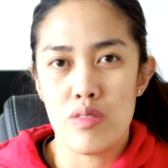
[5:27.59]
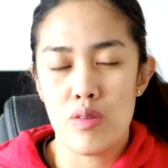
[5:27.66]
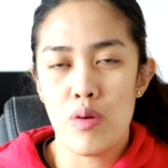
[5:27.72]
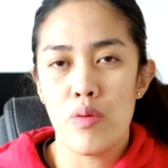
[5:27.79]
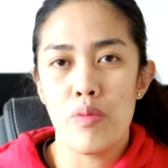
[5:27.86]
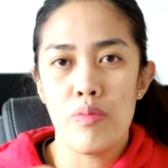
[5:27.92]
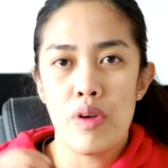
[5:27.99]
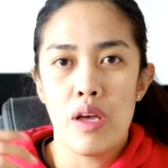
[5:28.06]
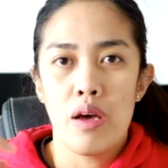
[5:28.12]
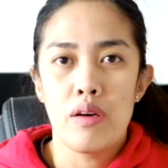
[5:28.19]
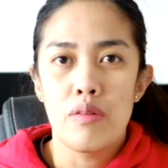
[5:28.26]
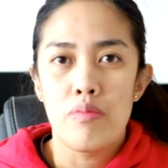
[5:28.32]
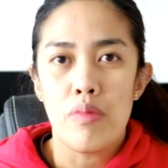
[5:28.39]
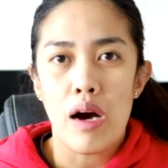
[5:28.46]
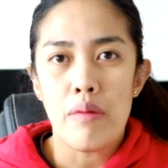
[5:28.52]
So,
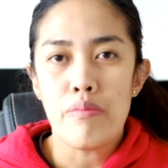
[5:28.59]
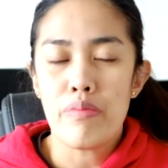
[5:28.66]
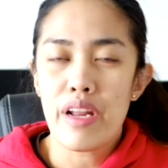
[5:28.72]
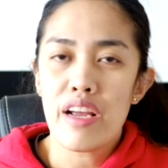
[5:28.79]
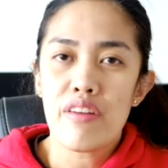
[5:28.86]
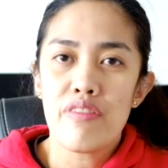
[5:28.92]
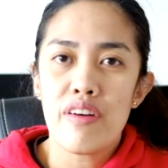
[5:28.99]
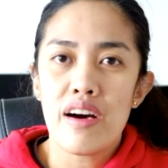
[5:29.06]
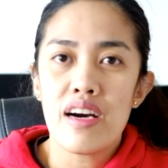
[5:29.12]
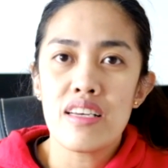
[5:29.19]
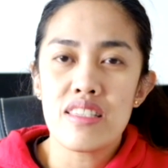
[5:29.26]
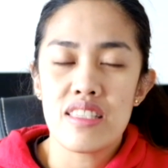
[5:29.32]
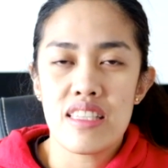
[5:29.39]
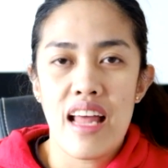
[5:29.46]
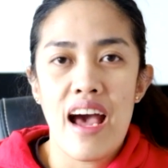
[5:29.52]

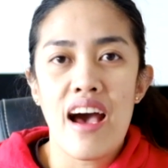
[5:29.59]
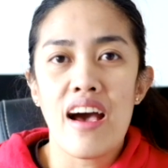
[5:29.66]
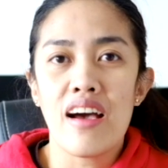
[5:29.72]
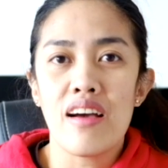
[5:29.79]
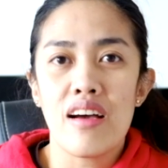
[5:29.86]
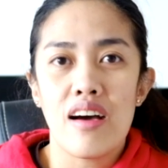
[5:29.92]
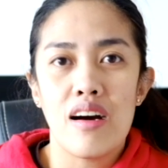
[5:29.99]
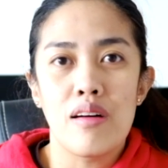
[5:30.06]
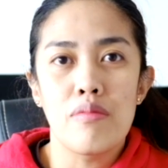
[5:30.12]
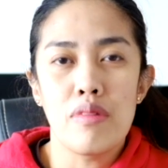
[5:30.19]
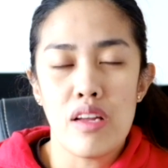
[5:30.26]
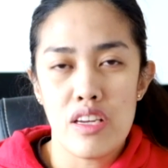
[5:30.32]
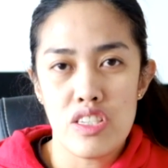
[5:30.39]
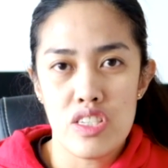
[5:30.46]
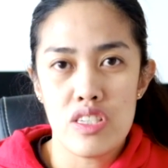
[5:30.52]
breakfast, snack,
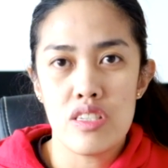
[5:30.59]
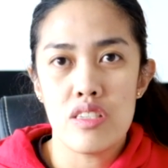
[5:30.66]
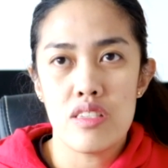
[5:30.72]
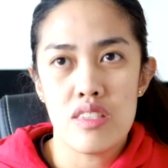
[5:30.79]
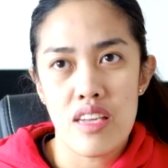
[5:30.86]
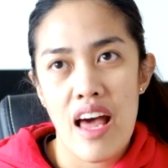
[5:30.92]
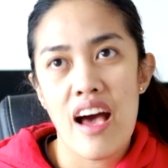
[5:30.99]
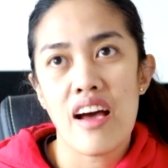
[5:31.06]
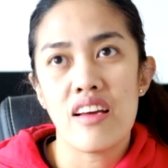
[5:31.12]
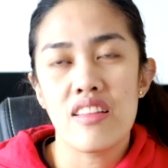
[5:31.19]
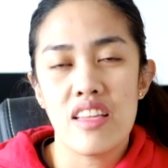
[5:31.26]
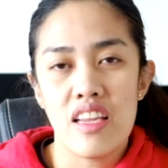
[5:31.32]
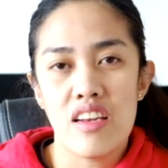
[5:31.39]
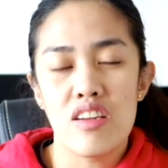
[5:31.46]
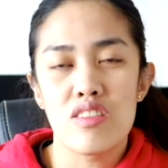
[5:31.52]
lunch, snack,
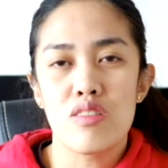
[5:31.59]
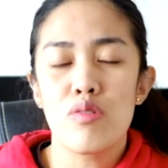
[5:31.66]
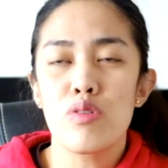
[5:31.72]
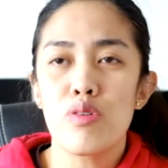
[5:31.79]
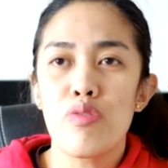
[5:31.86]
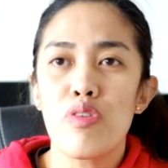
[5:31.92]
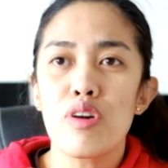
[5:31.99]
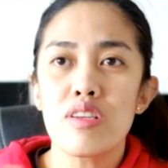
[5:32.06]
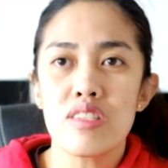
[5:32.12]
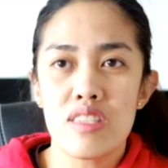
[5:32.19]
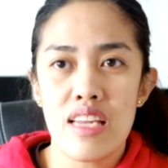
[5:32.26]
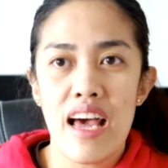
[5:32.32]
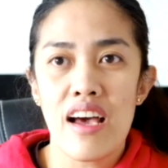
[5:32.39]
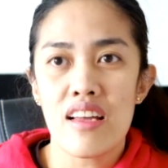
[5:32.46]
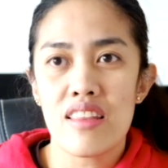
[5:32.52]
dinner. So, for
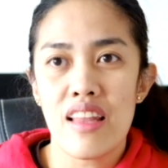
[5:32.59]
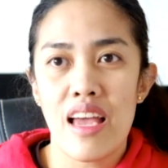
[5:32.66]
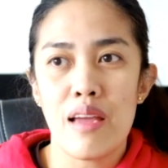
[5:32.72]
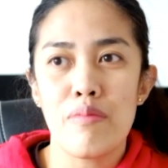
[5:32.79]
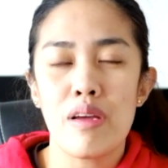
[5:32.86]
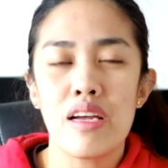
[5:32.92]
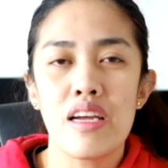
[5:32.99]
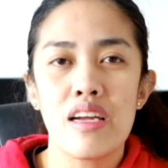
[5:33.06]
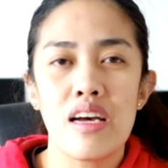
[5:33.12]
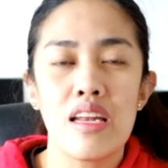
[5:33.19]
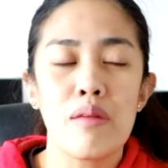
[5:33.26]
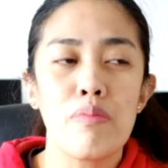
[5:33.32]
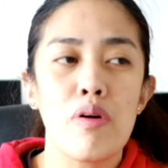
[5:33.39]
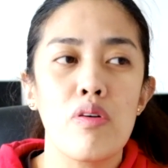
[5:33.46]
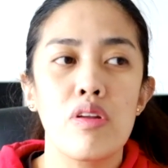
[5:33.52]
snack time,
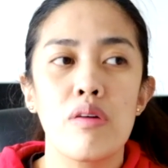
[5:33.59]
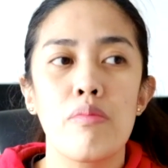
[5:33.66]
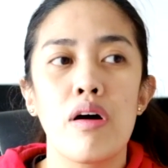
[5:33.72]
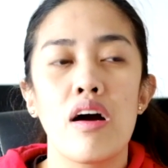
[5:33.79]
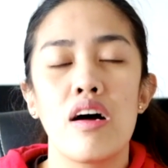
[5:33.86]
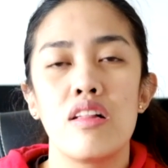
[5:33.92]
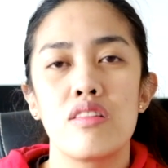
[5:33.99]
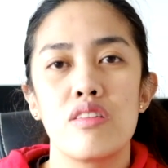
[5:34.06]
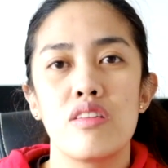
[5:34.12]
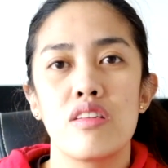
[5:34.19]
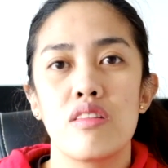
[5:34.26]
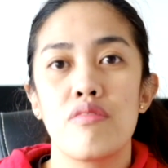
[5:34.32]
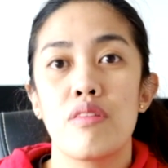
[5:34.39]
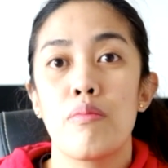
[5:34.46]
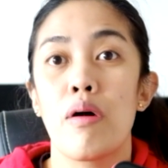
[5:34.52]
naghahanap ako ng mga
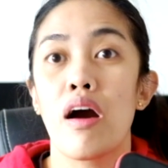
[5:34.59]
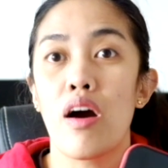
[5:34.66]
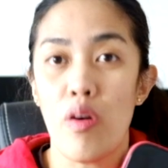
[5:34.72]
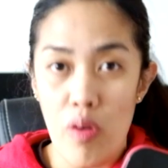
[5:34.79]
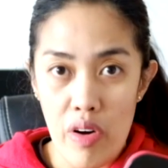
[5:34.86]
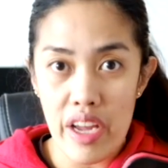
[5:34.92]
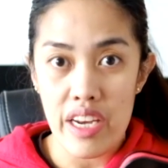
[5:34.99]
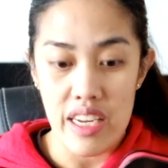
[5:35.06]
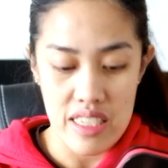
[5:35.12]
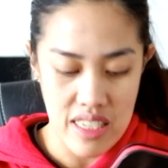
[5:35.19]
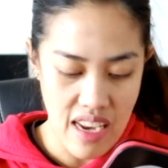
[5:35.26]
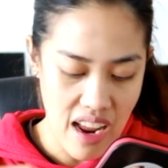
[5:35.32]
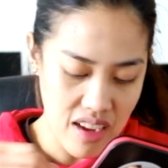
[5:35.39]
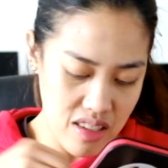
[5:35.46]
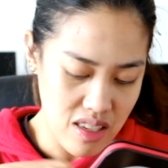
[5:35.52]
alternative na mga okay na
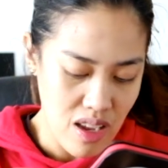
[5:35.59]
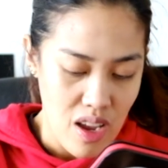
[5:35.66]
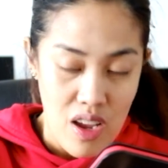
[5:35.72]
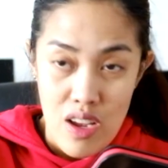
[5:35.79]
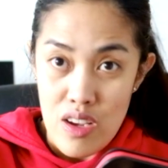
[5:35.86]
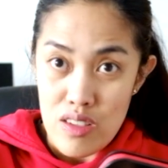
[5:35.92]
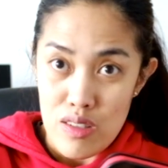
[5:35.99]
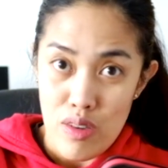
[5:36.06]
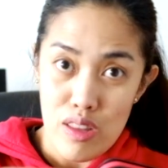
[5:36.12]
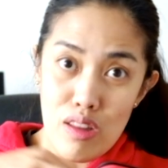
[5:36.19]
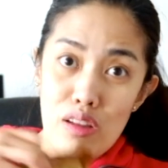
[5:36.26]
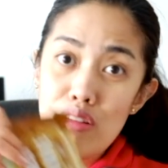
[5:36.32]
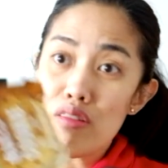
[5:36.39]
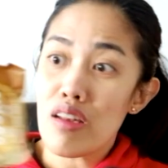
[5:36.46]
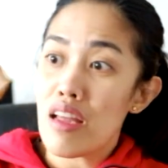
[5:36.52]
snacks. So,
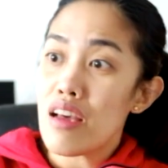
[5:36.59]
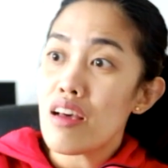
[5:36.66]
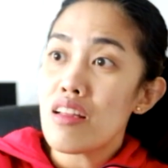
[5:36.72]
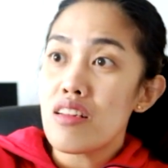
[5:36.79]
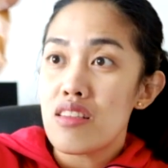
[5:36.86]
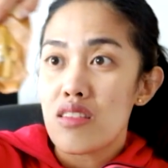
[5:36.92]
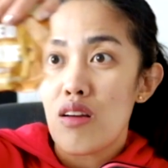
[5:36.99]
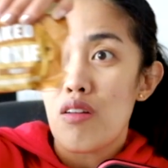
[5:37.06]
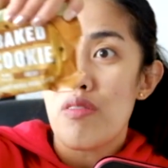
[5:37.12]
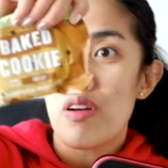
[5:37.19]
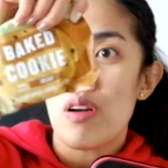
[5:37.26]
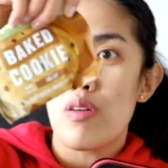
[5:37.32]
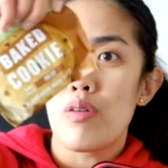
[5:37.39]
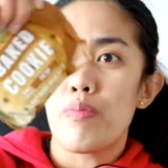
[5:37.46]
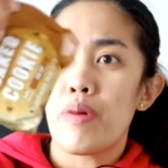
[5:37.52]
ito yung na-discover ko.